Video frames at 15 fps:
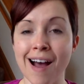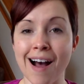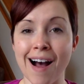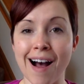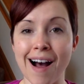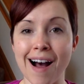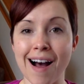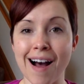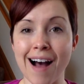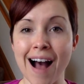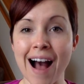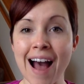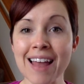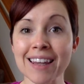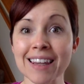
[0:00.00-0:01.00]

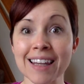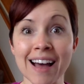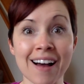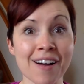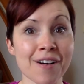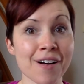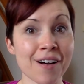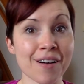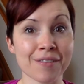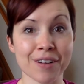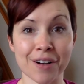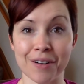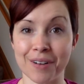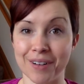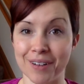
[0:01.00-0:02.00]
I love
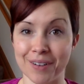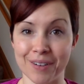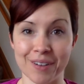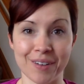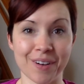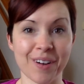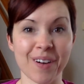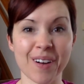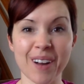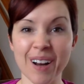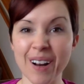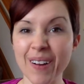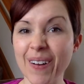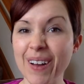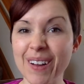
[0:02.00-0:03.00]
coconut oil.
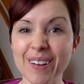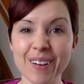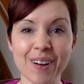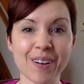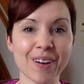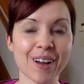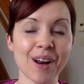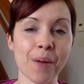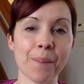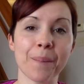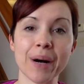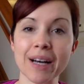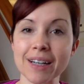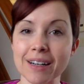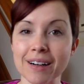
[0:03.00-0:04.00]
Coconut
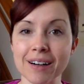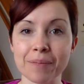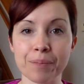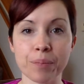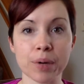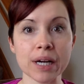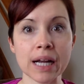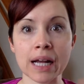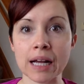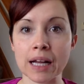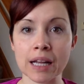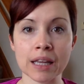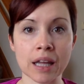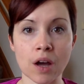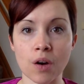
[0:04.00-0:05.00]
butter, bring
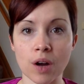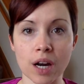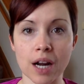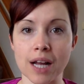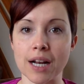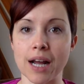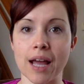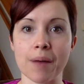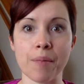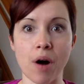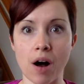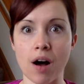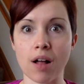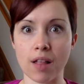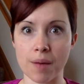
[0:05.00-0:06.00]
on the coconut. I am
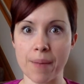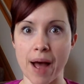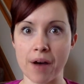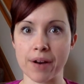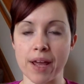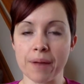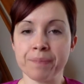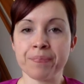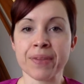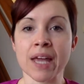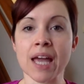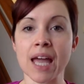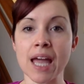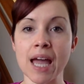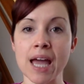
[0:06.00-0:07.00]
all about it.
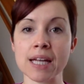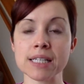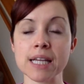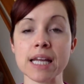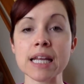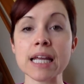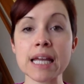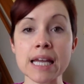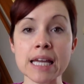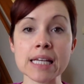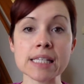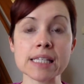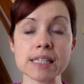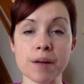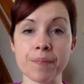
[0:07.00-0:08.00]
And it
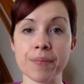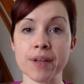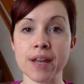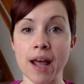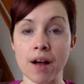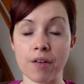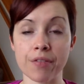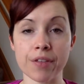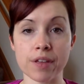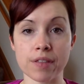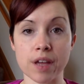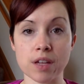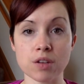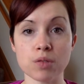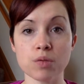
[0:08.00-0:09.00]
is something healthy
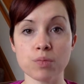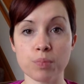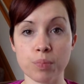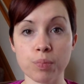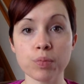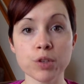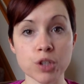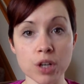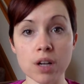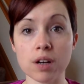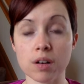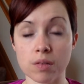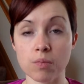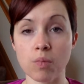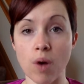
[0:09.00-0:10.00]
that you should
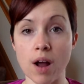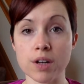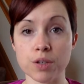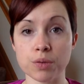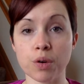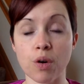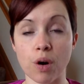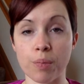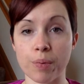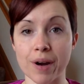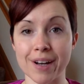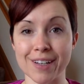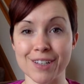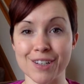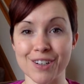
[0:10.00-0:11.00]
want to incorporate
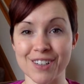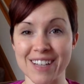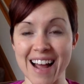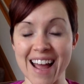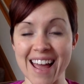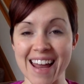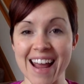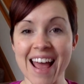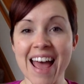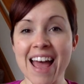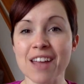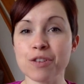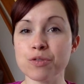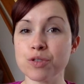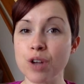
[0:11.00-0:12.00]
into your diet.
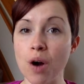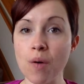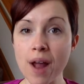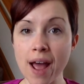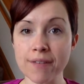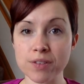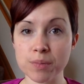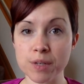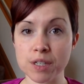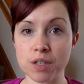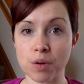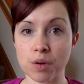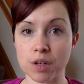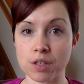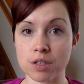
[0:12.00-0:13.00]
You don't have to be
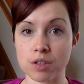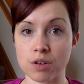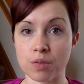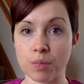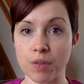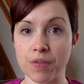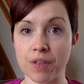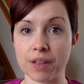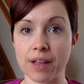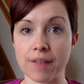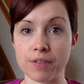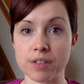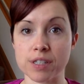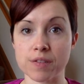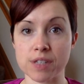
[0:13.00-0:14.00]
so concerned with the
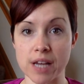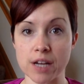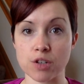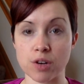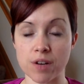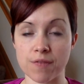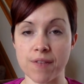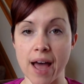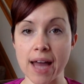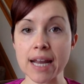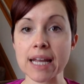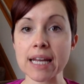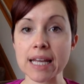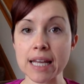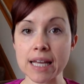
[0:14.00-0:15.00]
levels of saturated fat.
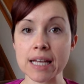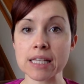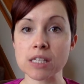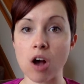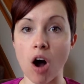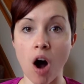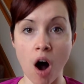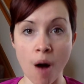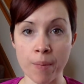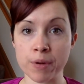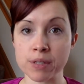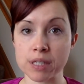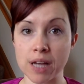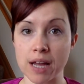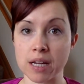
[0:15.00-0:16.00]
It is
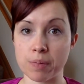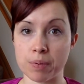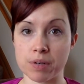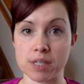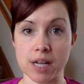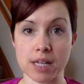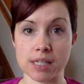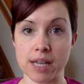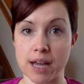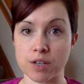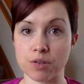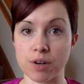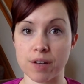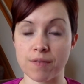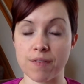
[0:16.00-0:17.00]
almost 90%
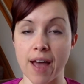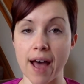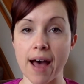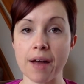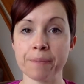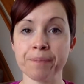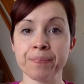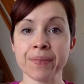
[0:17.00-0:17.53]
saturated fat.